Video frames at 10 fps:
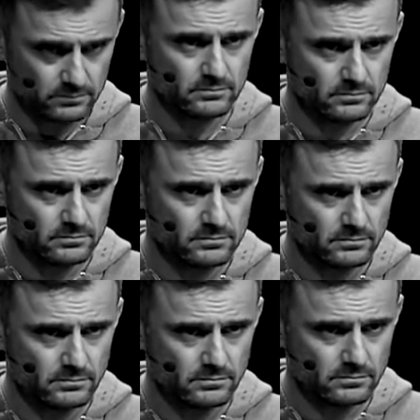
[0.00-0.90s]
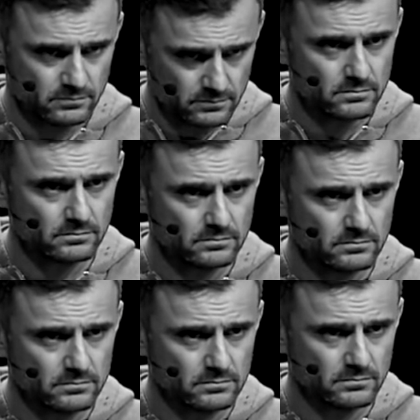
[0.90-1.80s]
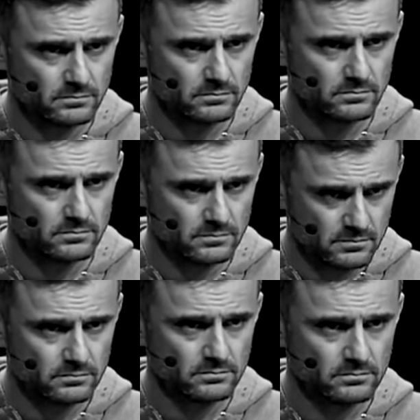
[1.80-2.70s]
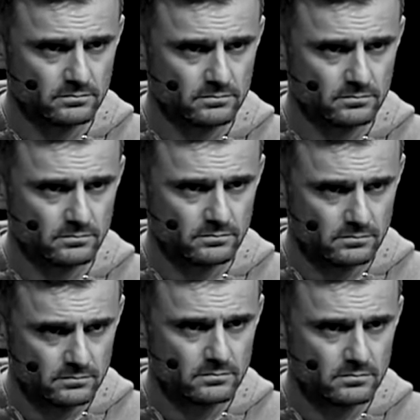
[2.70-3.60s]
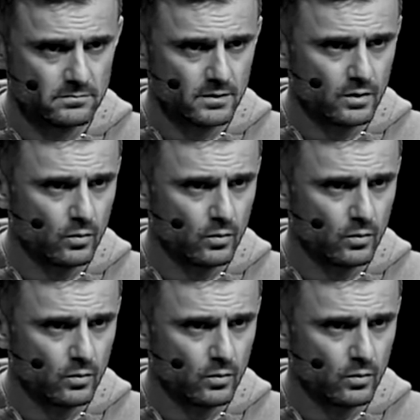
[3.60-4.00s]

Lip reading: but then somebody else will learn from my mistakes and go faster?